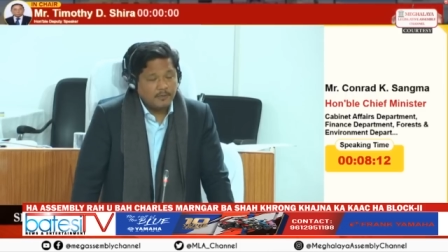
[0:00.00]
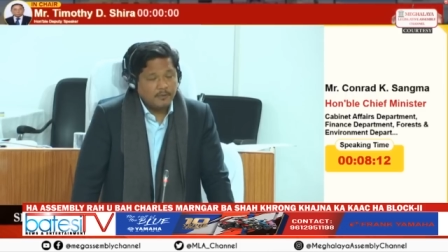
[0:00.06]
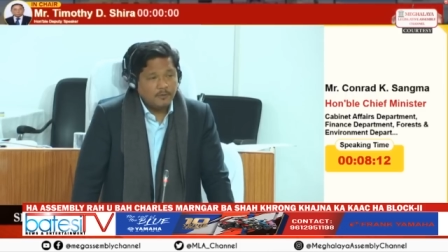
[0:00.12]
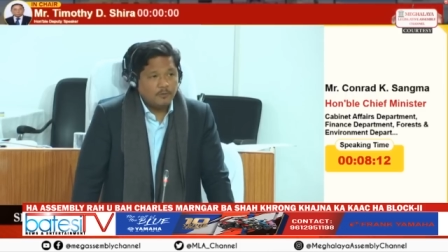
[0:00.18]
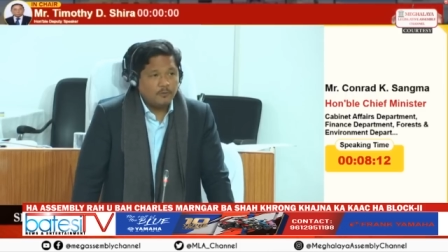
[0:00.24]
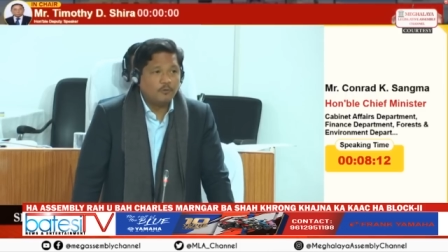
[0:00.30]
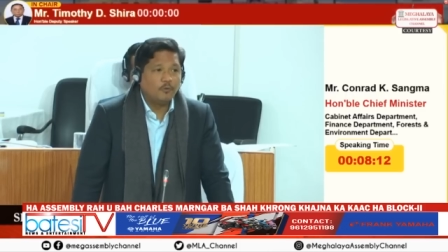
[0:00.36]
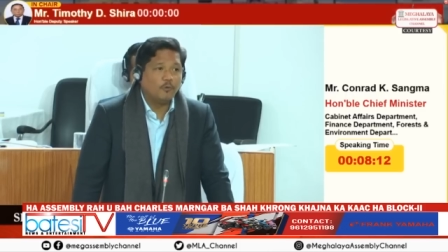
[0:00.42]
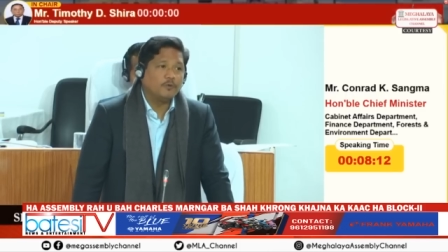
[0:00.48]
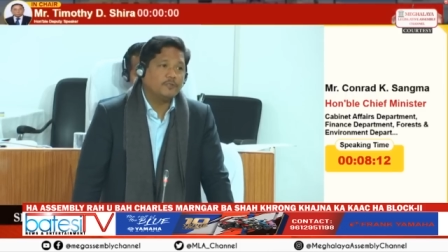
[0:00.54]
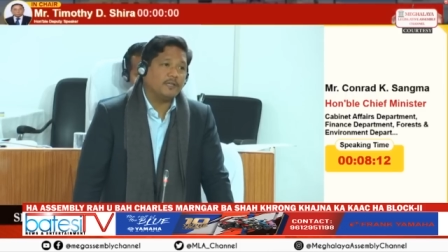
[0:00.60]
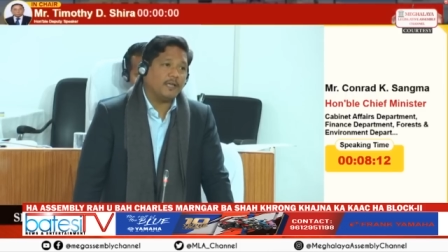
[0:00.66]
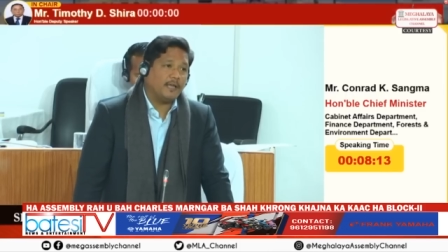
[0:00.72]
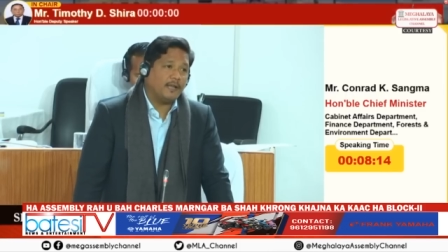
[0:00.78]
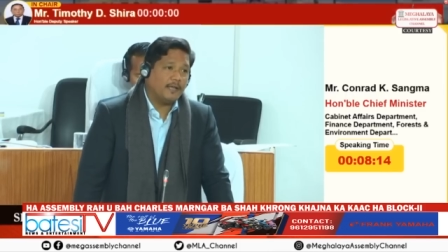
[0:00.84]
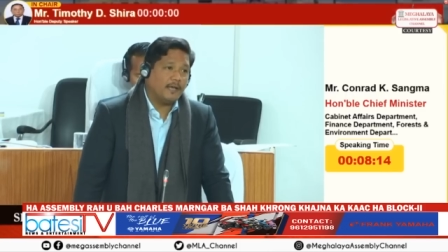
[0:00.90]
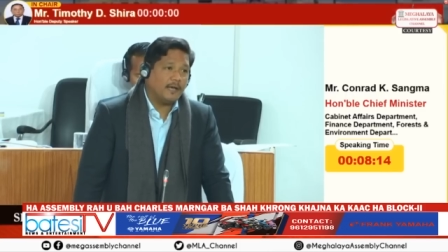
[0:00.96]
those
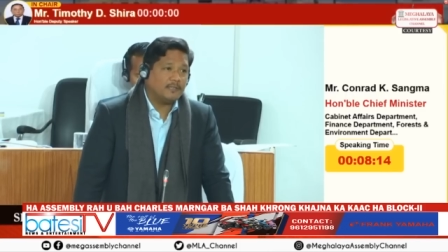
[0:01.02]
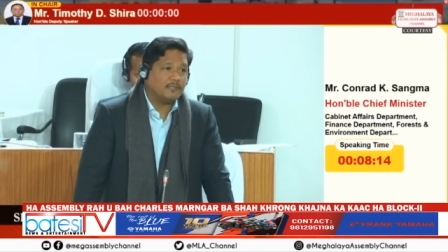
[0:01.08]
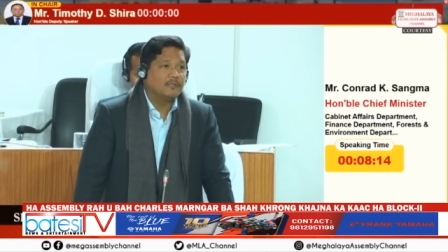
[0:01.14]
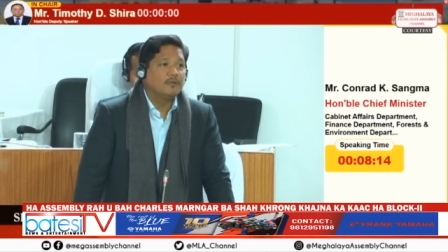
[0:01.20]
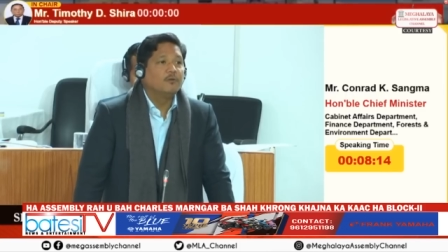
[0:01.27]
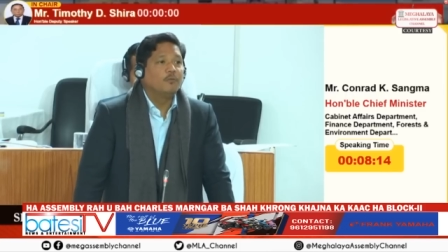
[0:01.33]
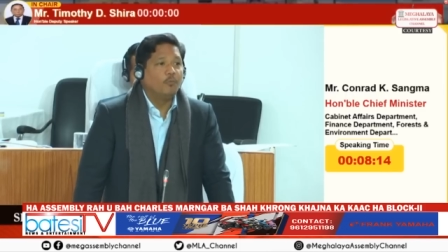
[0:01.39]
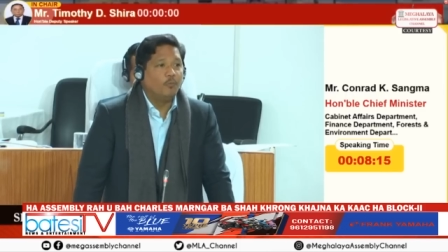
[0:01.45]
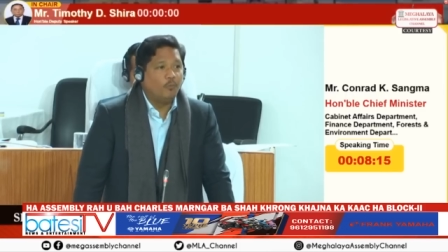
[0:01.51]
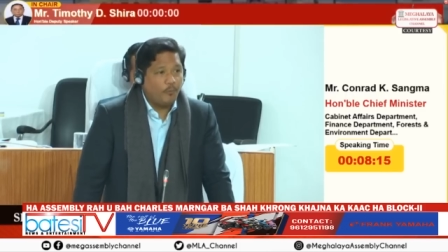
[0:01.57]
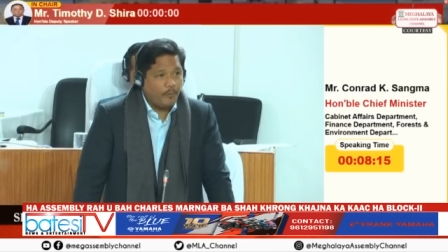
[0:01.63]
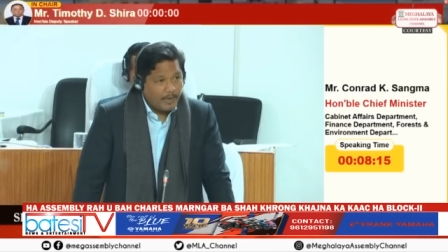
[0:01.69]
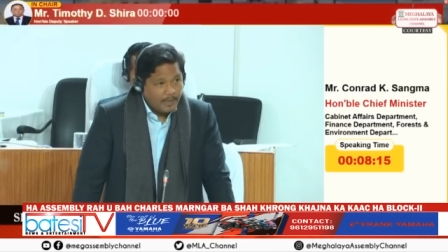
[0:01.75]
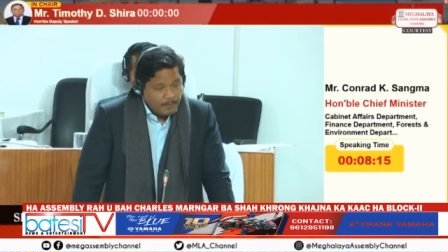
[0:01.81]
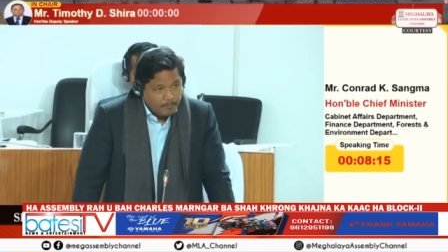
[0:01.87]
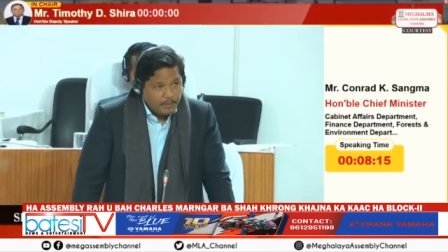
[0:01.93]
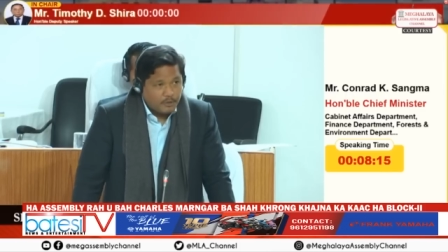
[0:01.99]
areas
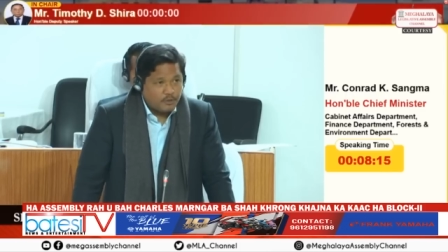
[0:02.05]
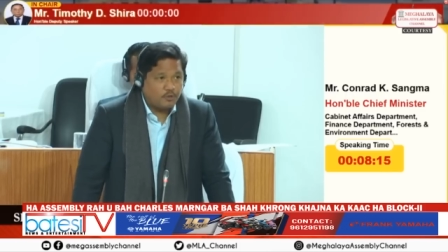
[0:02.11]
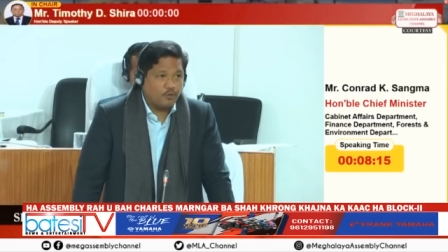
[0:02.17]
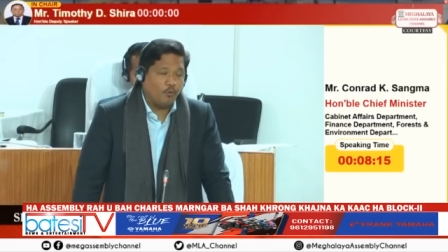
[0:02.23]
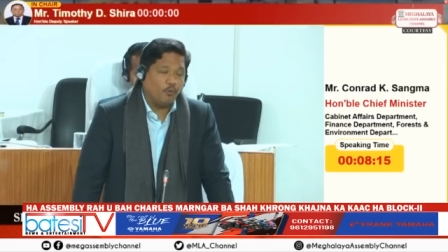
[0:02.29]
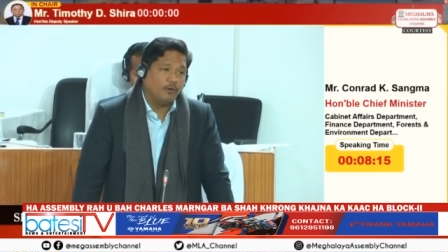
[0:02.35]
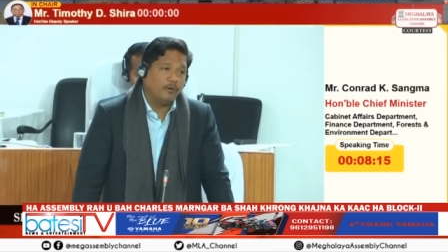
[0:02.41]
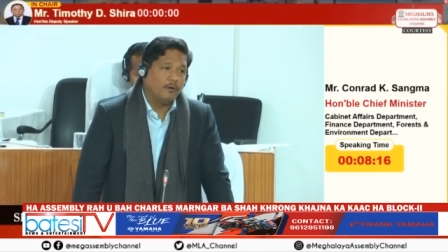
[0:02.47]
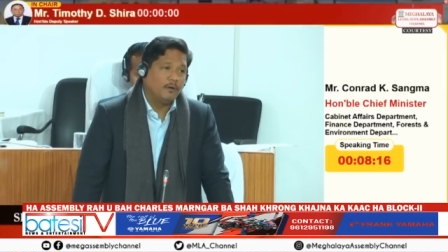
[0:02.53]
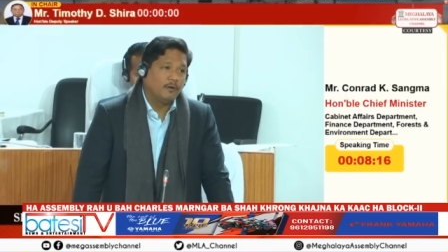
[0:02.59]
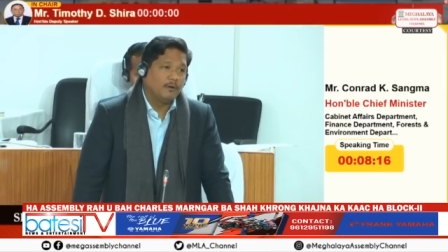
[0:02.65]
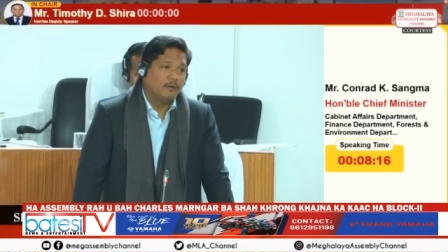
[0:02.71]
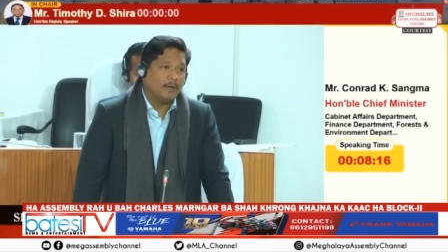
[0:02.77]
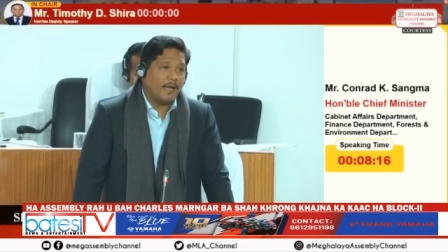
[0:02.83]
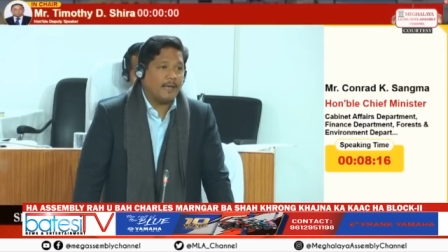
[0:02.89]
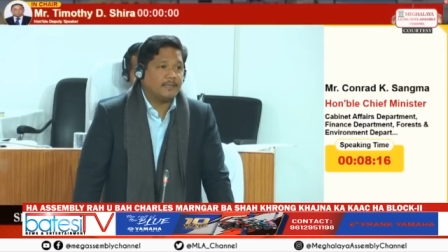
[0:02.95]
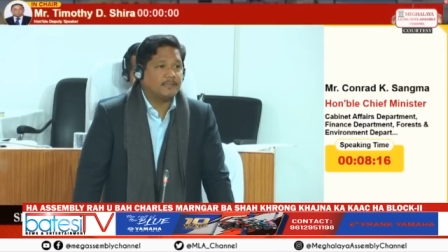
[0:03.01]
will be shown
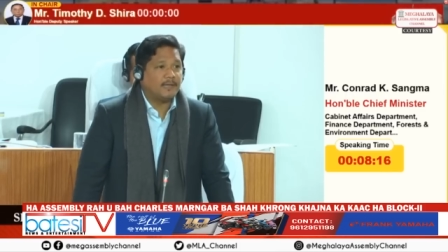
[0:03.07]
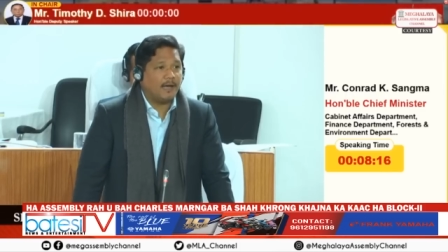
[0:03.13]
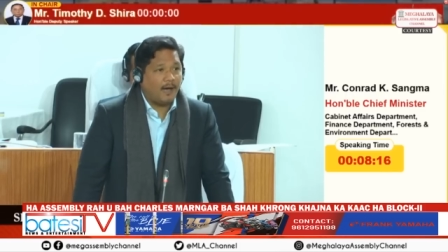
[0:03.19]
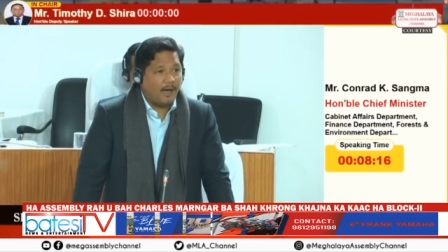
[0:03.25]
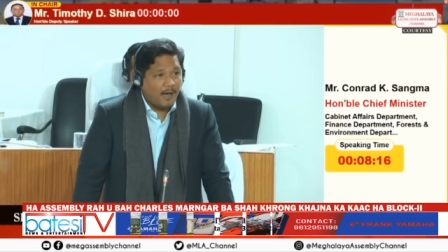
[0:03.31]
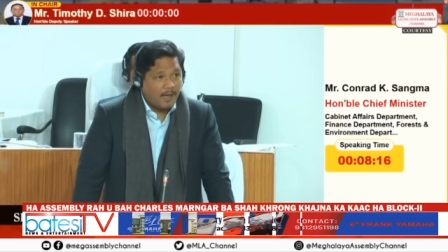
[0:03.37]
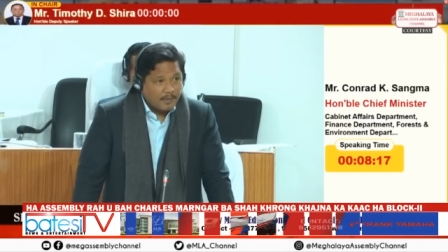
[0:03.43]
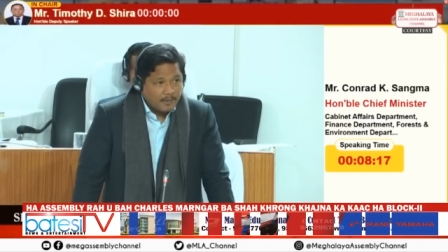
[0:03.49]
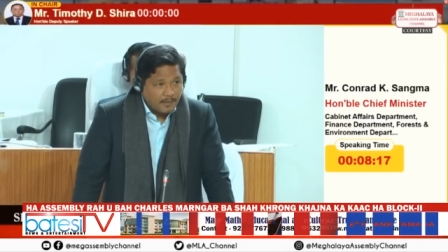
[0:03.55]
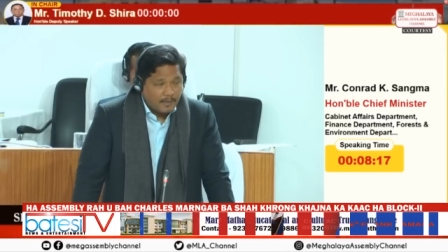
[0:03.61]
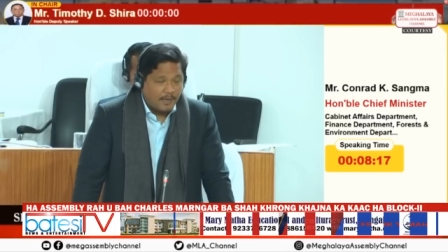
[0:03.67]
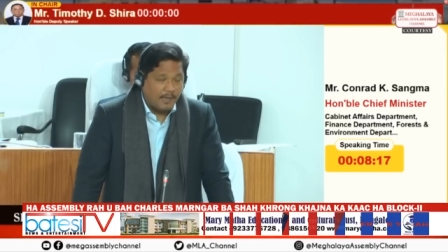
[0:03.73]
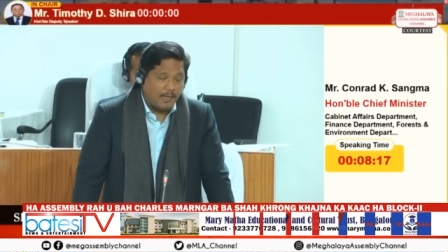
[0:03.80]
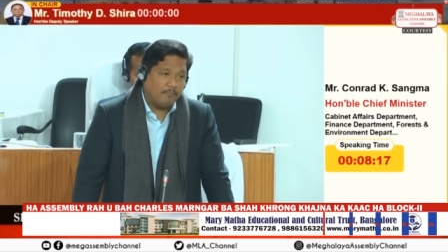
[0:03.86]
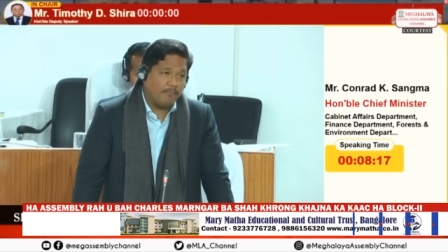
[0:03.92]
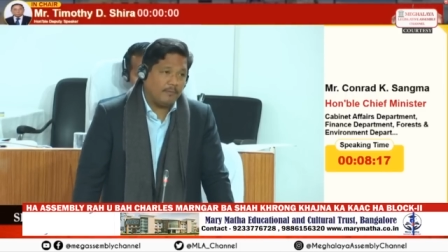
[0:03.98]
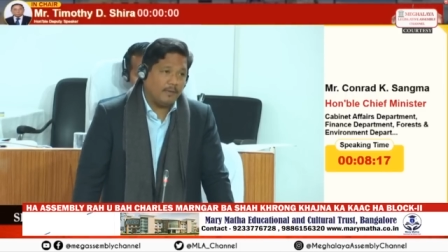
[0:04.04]
as our
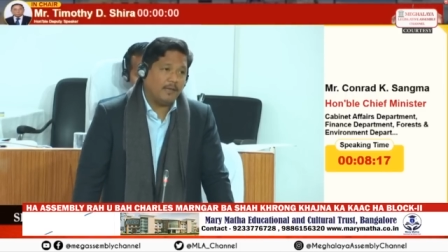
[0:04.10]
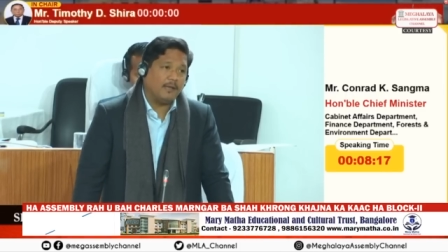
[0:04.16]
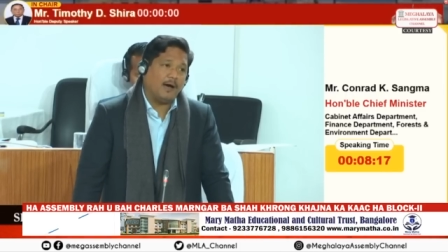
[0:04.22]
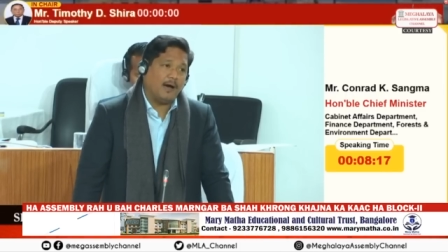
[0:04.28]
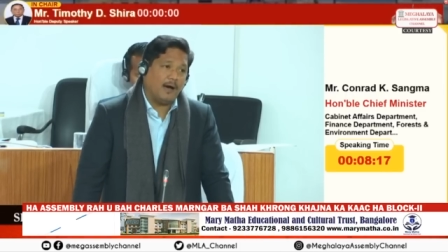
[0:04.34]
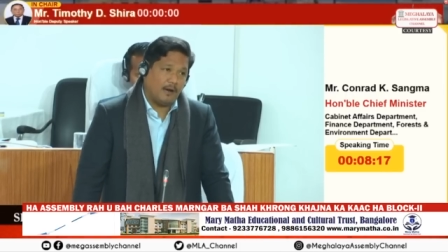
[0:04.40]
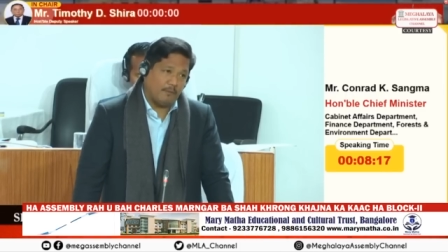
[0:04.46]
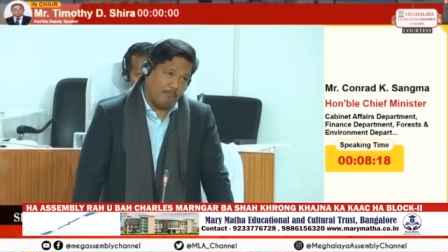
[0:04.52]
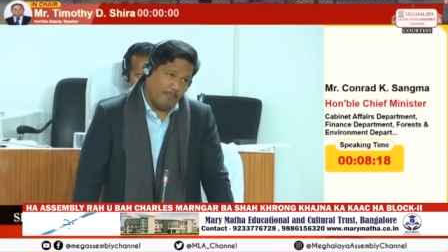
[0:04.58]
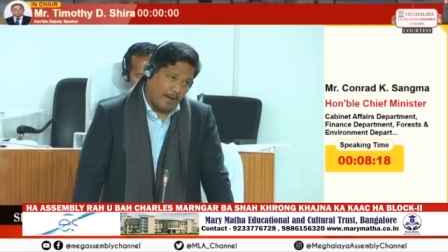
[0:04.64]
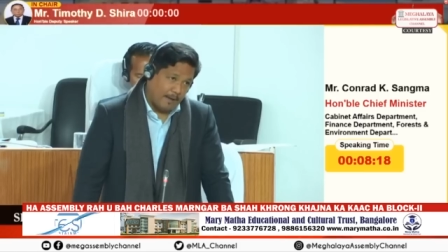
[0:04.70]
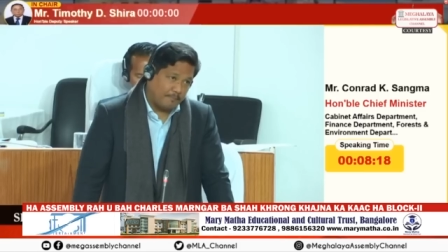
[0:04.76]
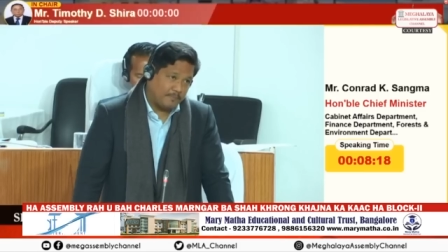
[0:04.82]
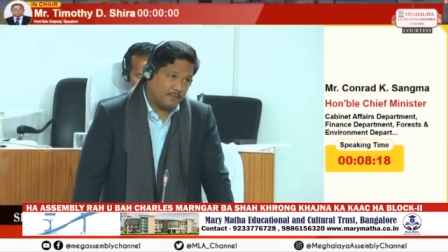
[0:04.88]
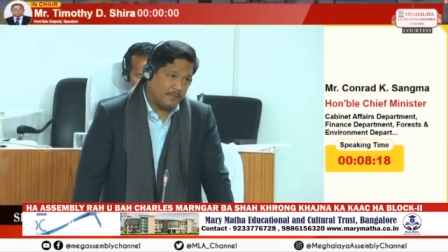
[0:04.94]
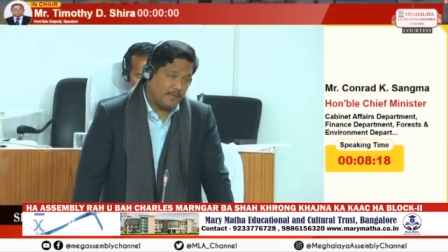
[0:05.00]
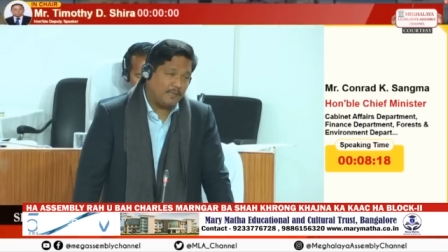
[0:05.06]
claim in our maps.